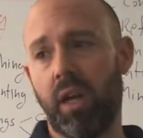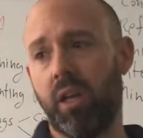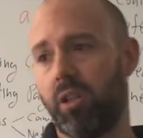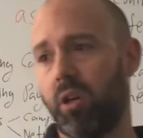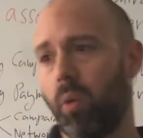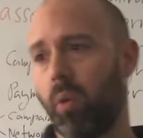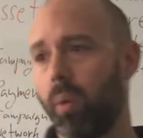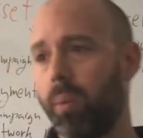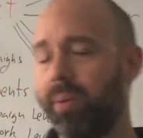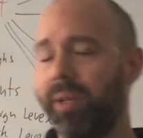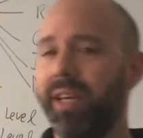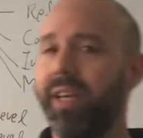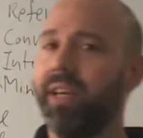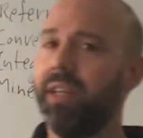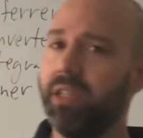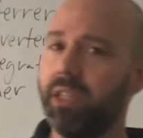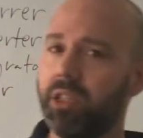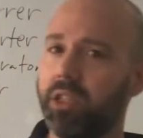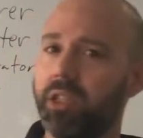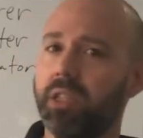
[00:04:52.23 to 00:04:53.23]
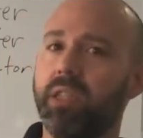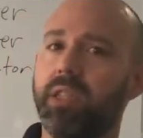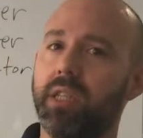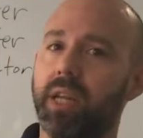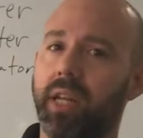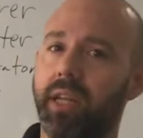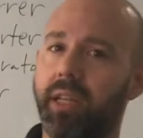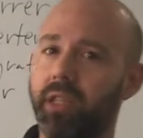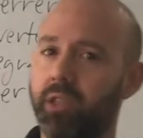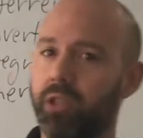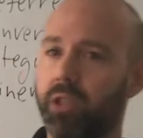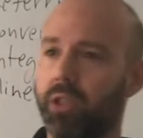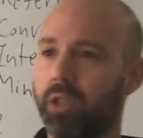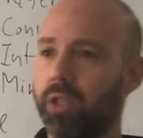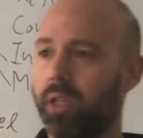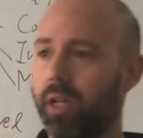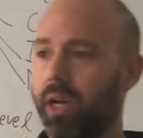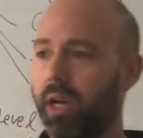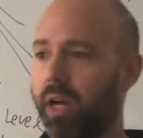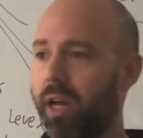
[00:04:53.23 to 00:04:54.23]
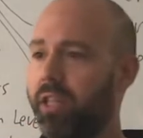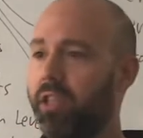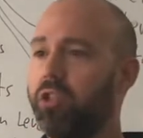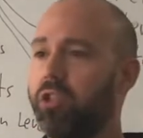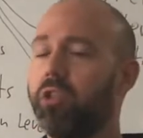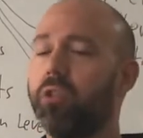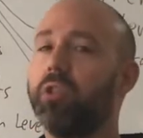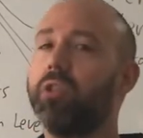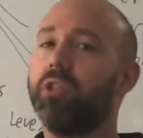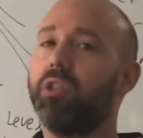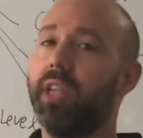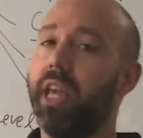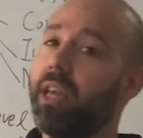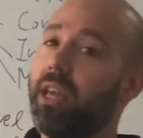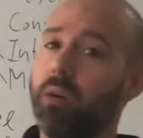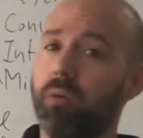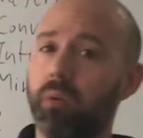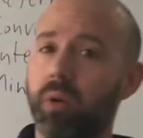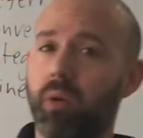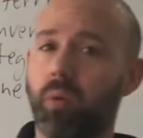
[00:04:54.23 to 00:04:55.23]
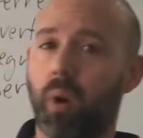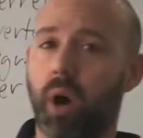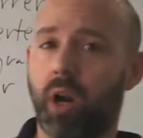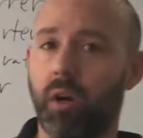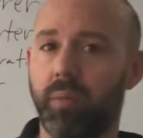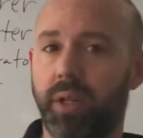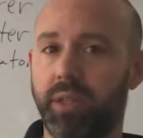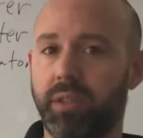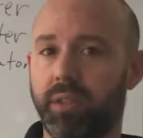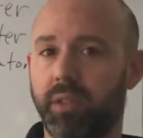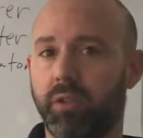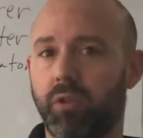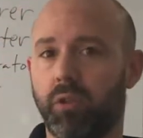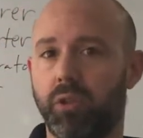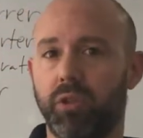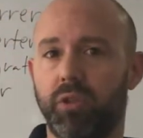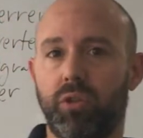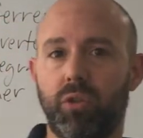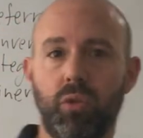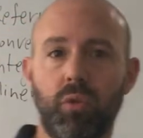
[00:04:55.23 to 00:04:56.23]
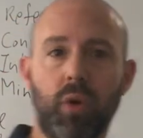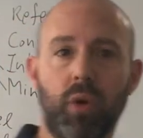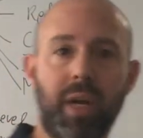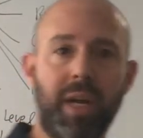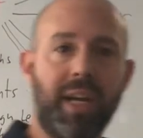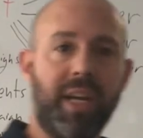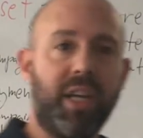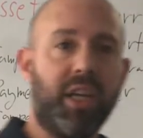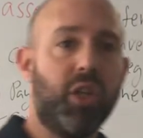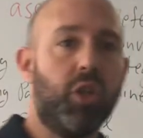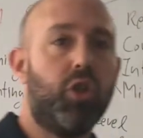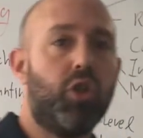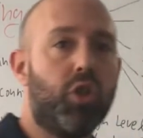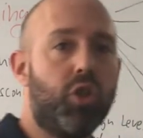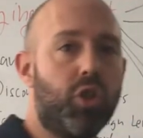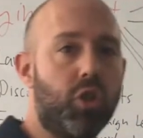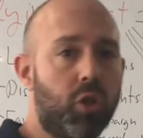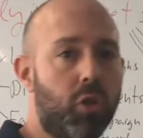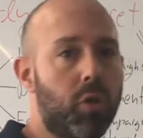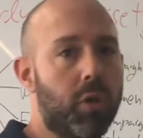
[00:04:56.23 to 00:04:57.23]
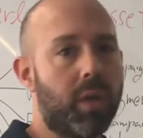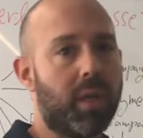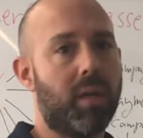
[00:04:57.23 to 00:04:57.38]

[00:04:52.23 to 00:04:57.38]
there will be initial additional staking requirements in order to ensure the